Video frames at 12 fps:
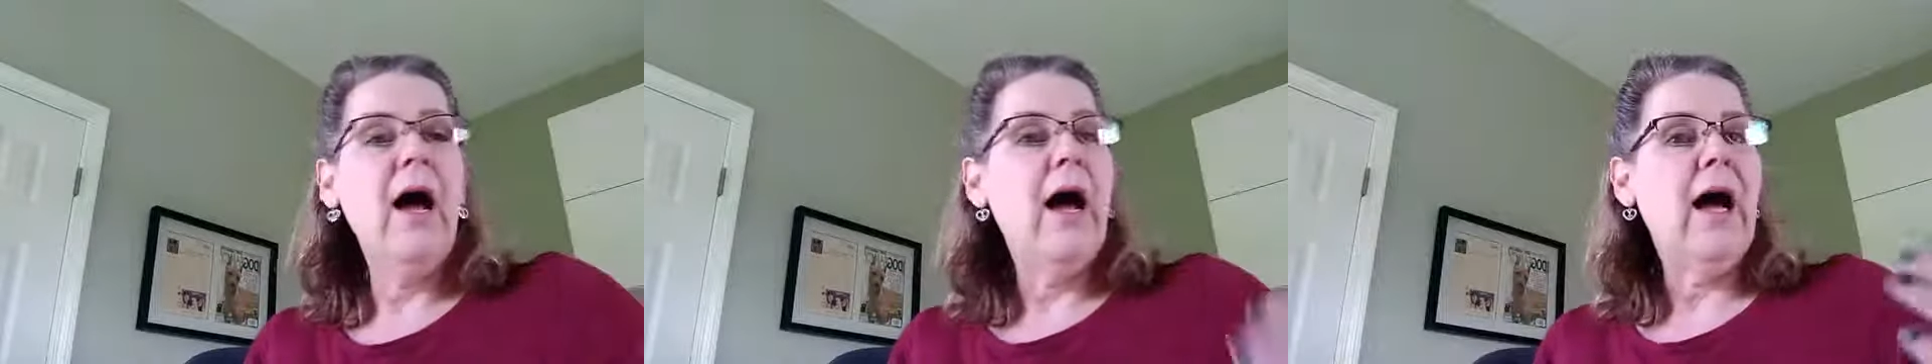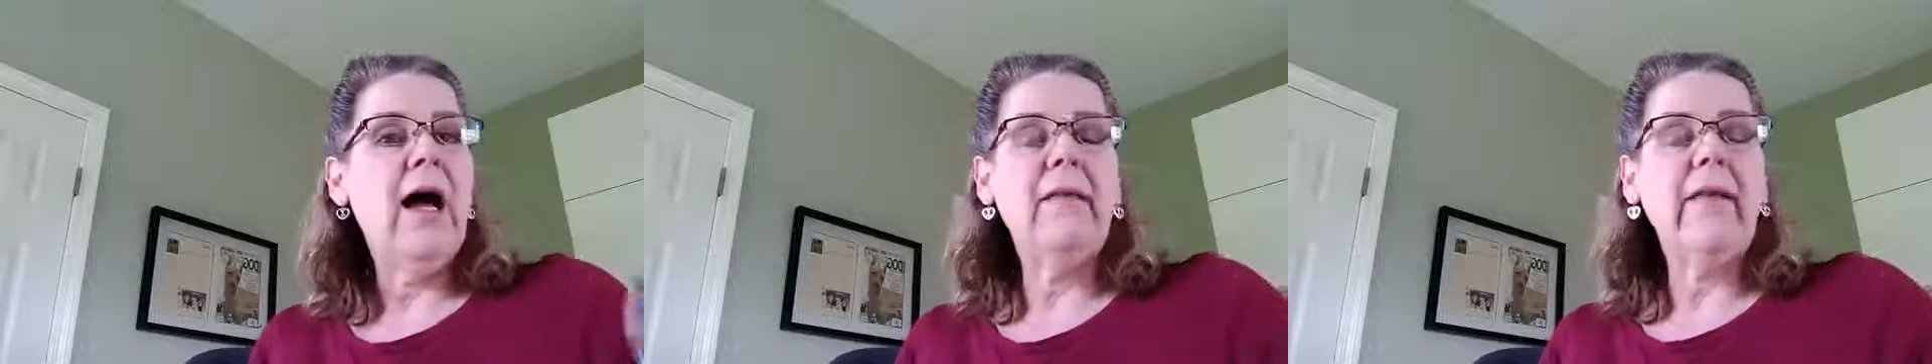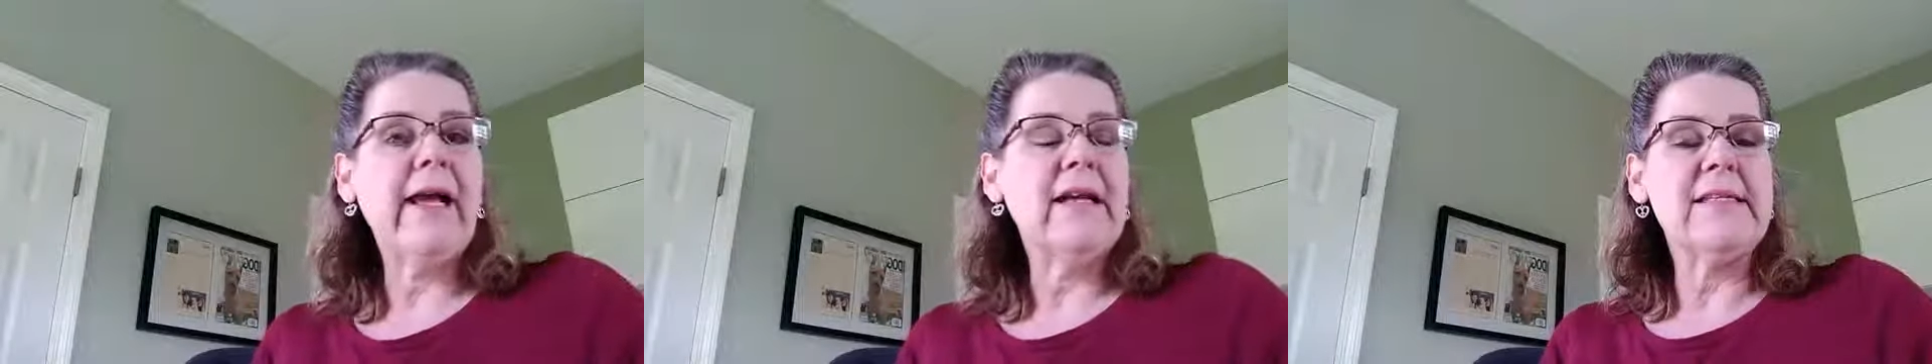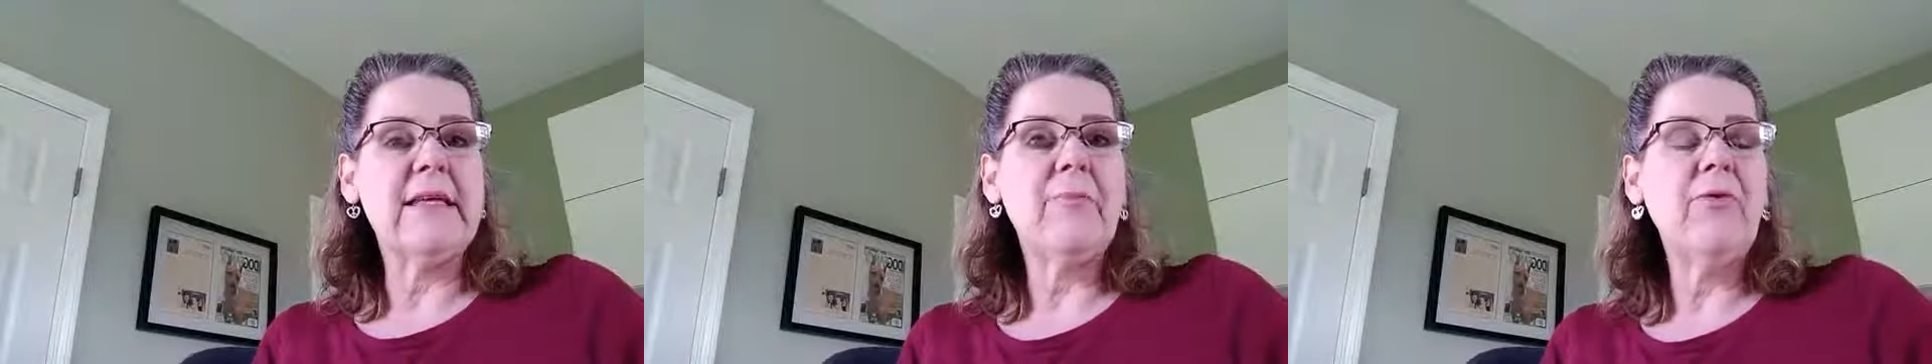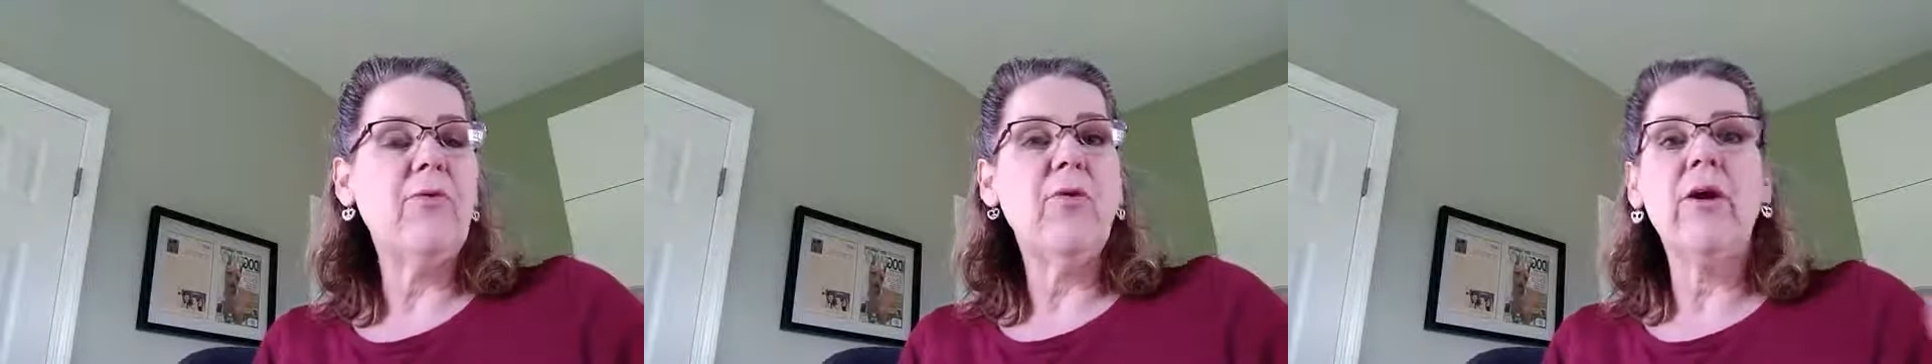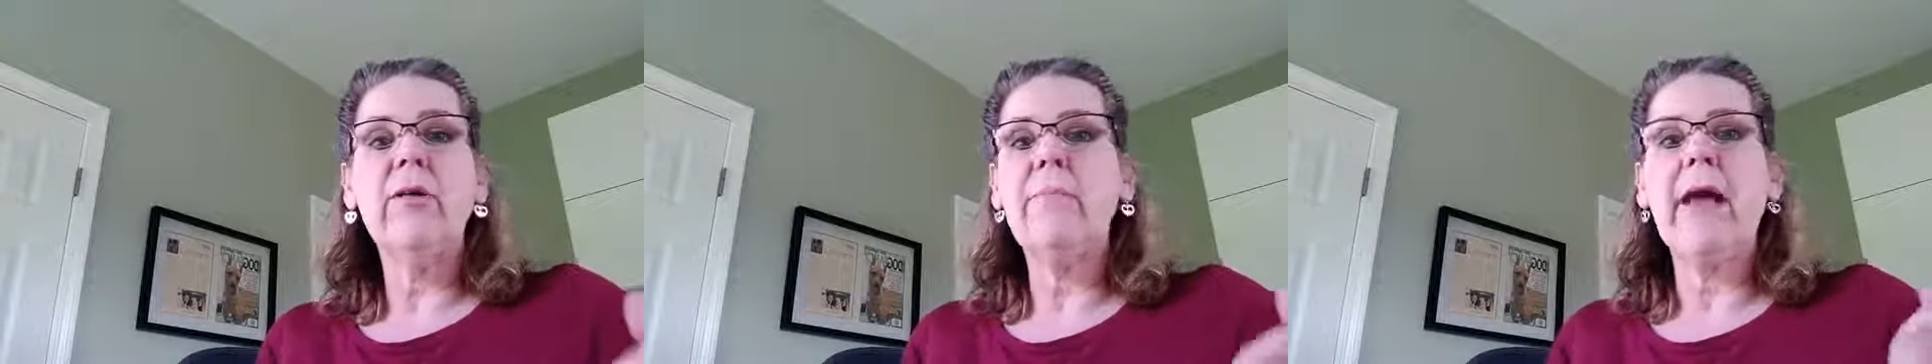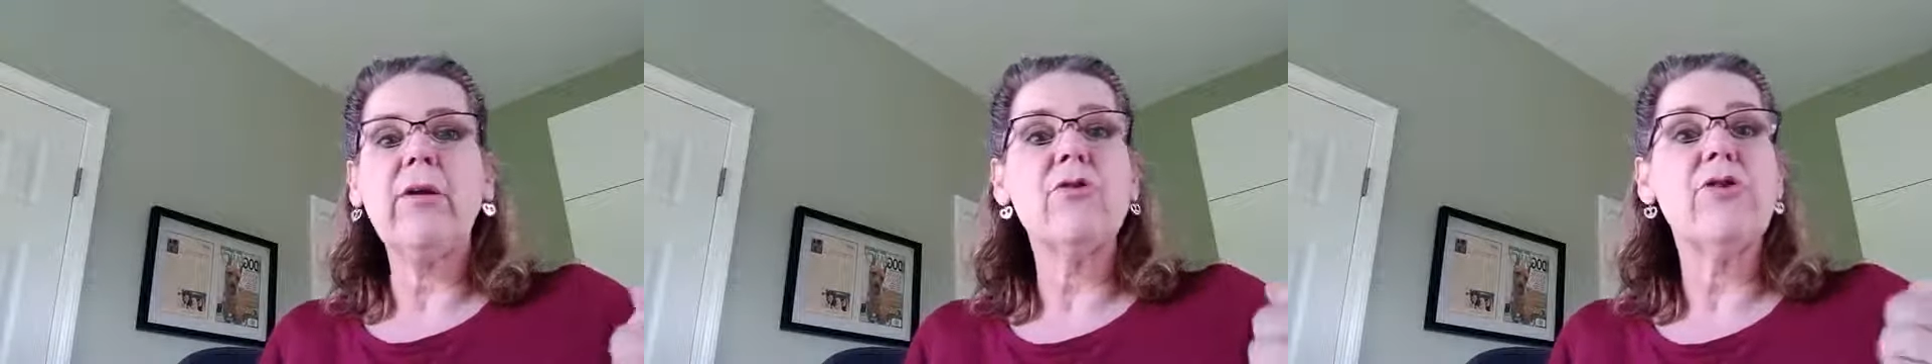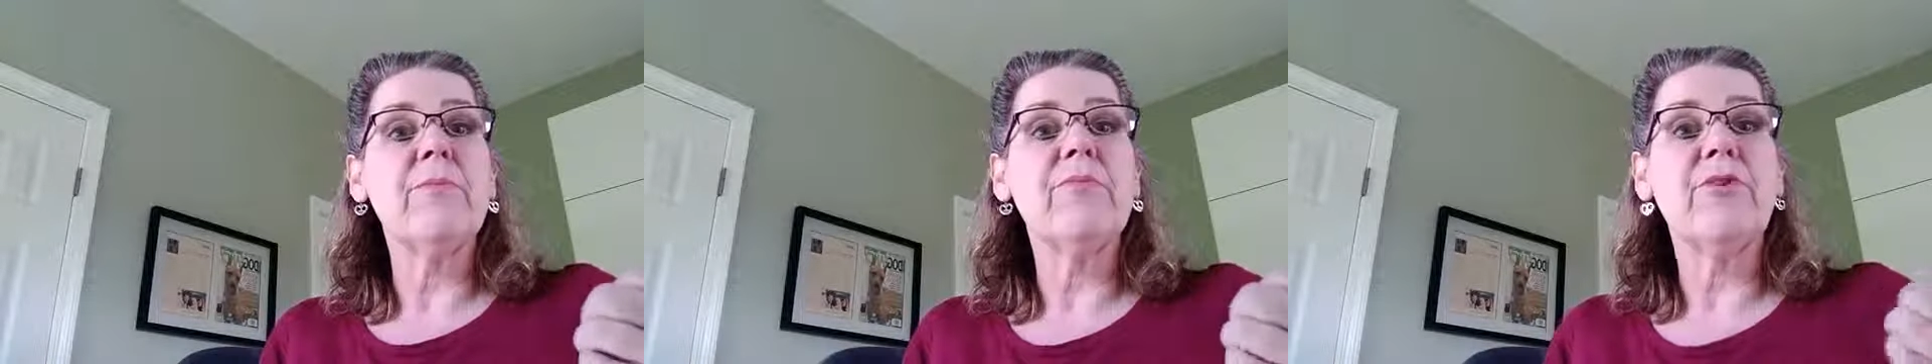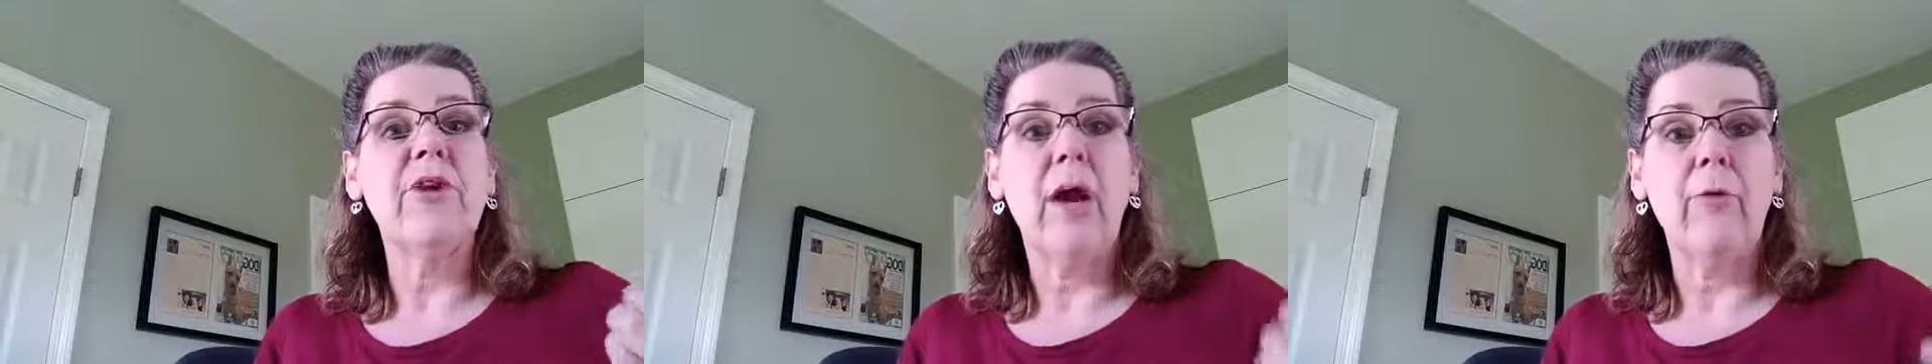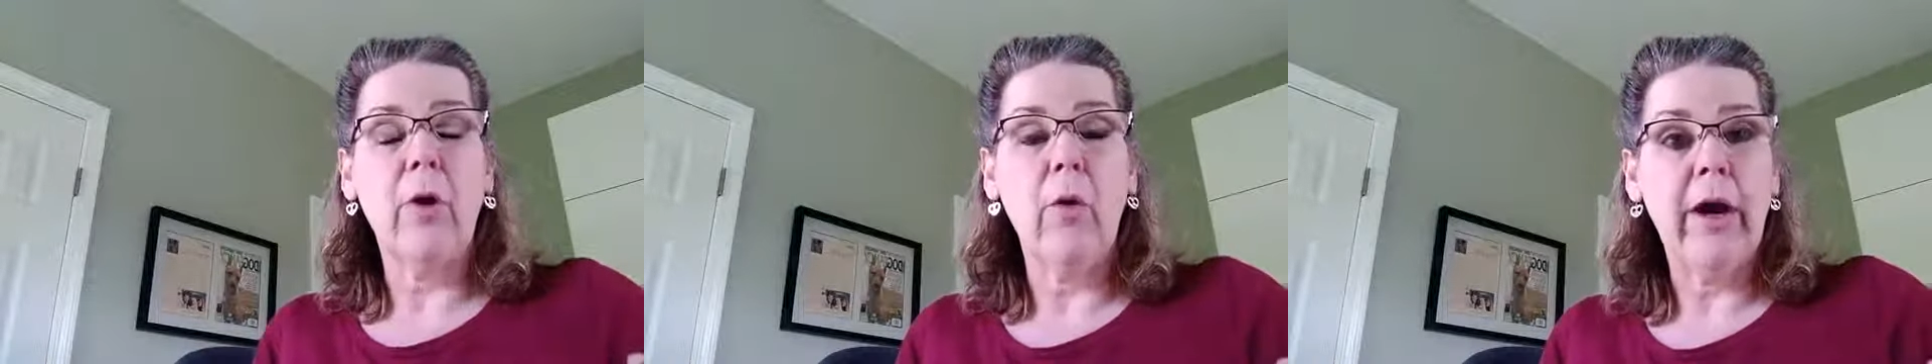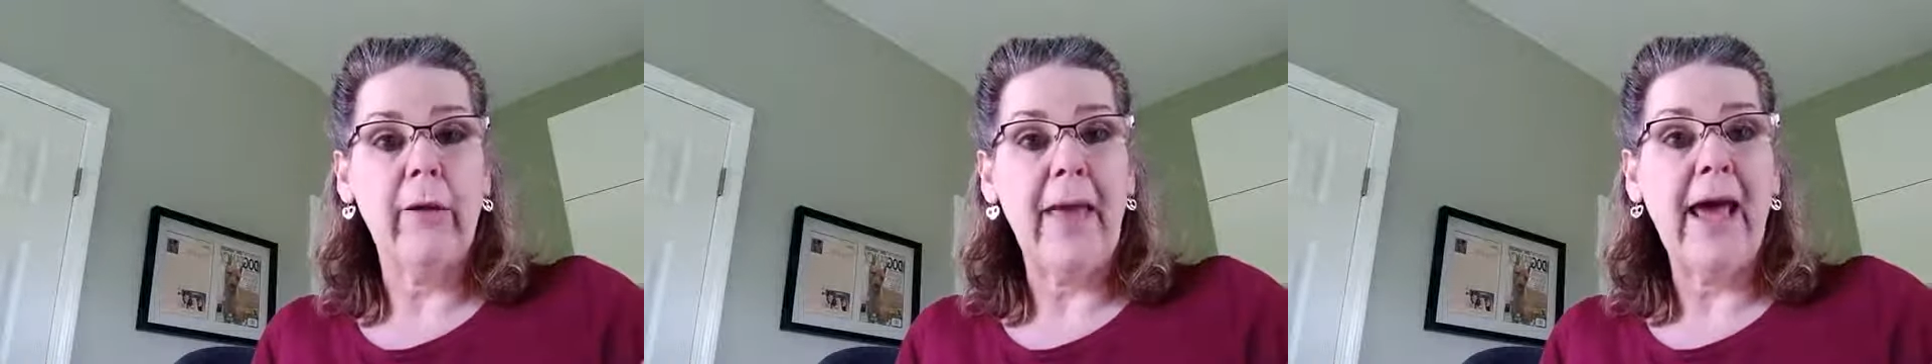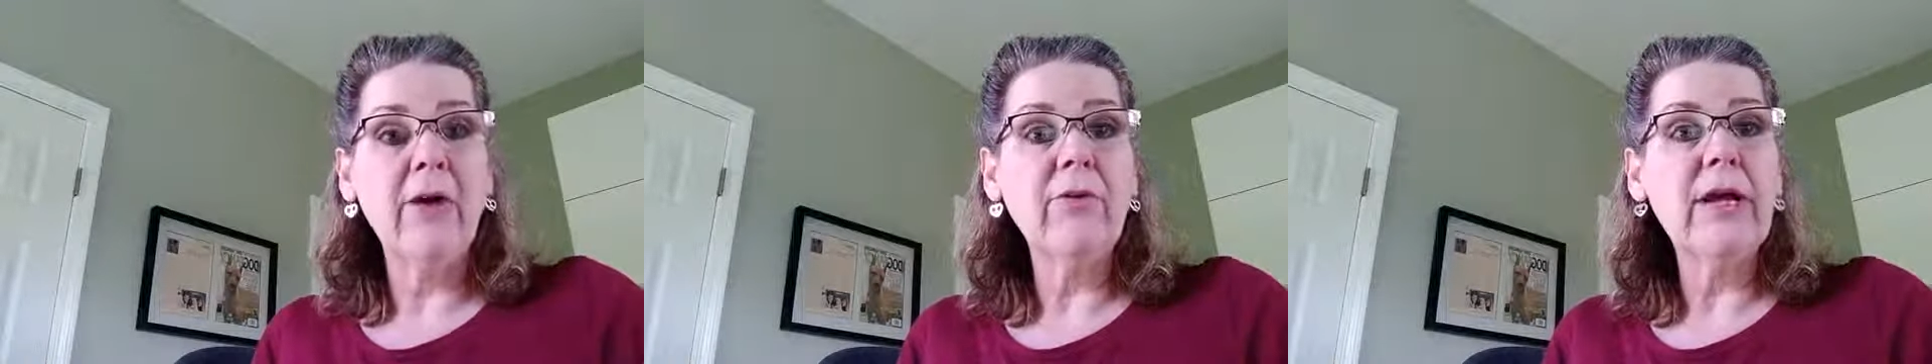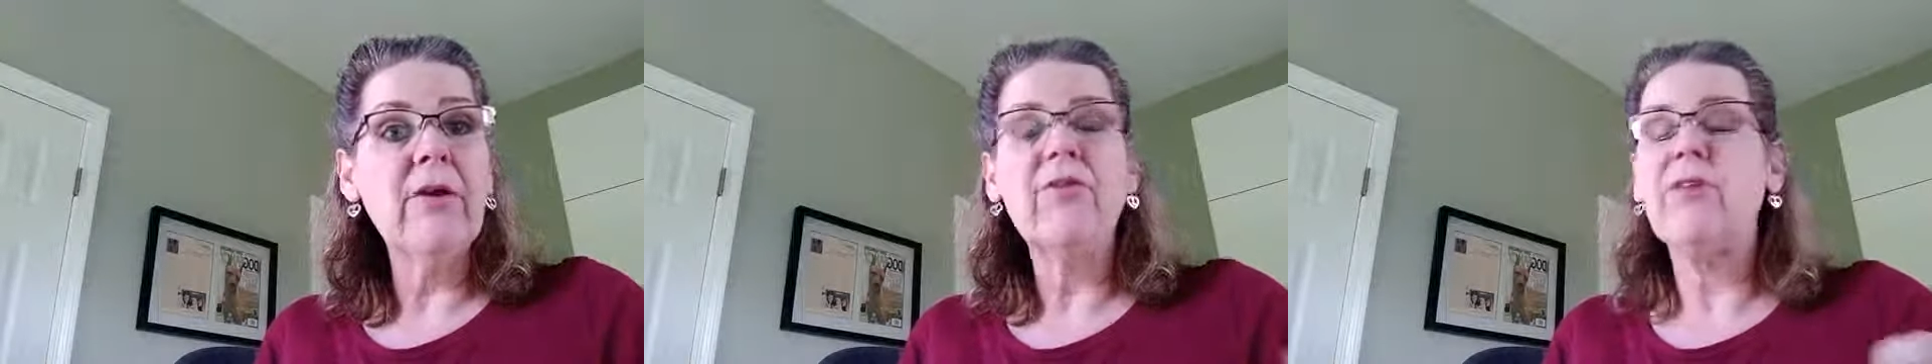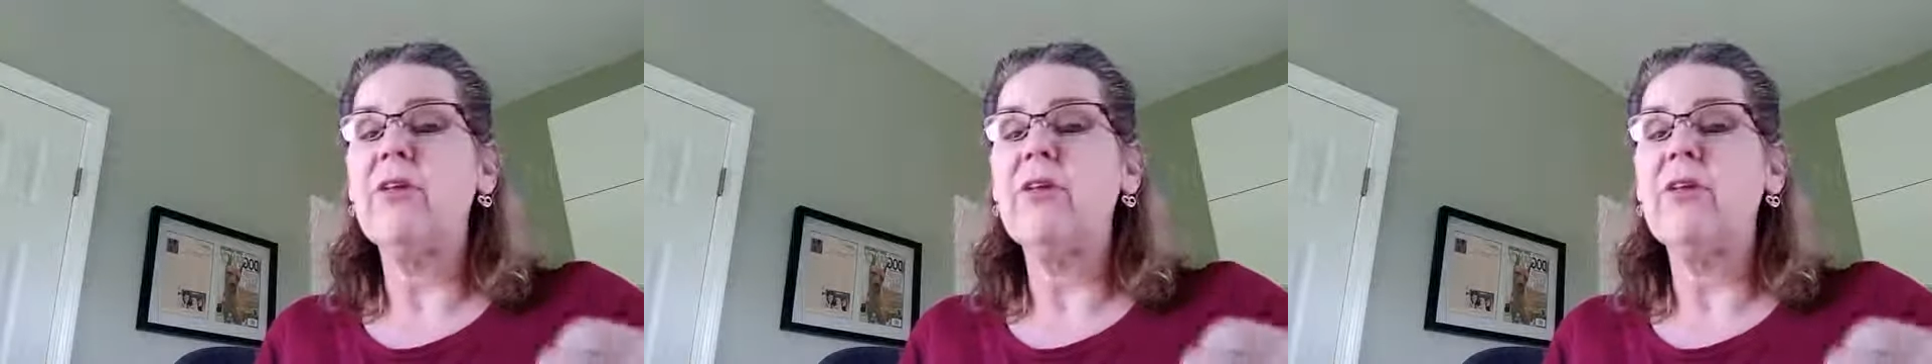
Like I said before, microchips do not require batteries.